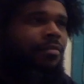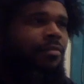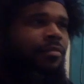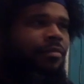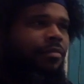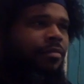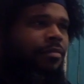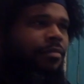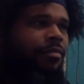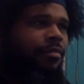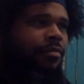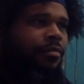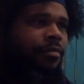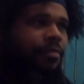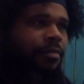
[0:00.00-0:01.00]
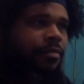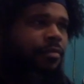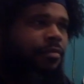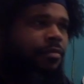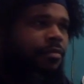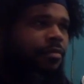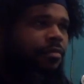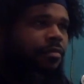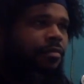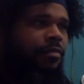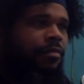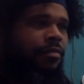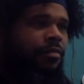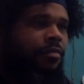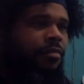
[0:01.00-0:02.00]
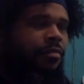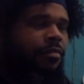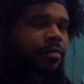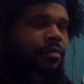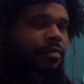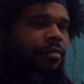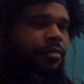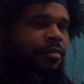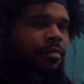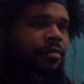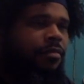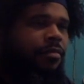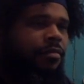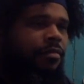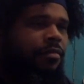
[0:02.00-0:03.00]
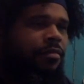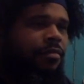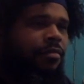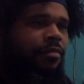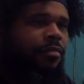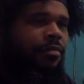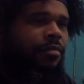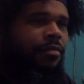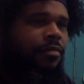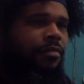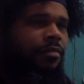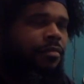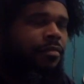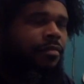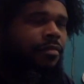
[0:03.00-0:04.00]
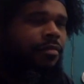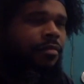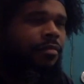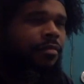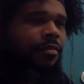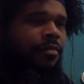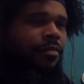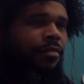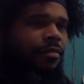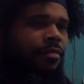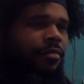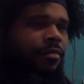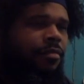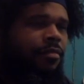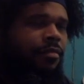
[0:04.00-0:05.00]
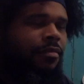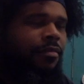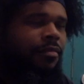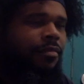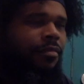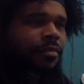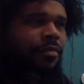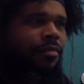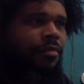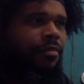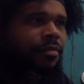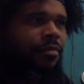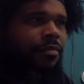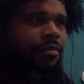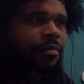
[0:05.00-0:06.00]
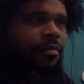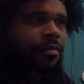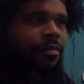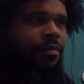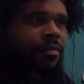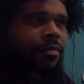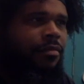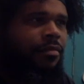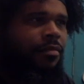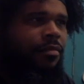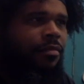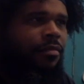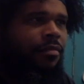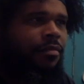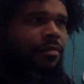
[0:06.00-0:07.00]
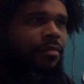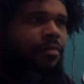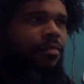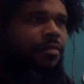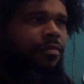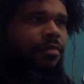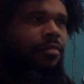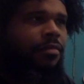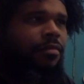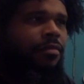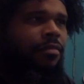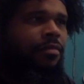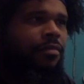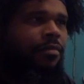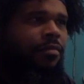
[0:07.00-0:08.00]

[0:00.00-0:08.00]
The person shown says nothing.